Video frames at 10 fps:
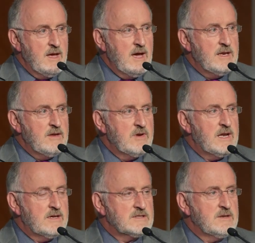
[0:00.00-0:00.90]
and he
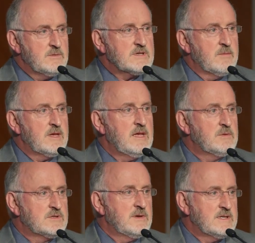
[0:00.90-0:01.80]
realized that it was something he
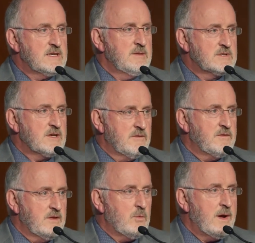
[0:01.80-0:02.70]
was doing to himself
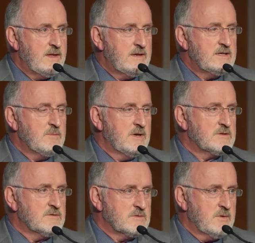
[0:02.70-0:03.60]
in the way that his
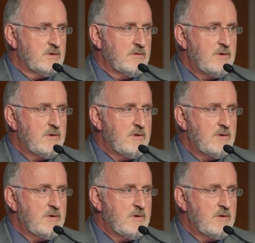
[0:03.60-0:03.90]
muscles were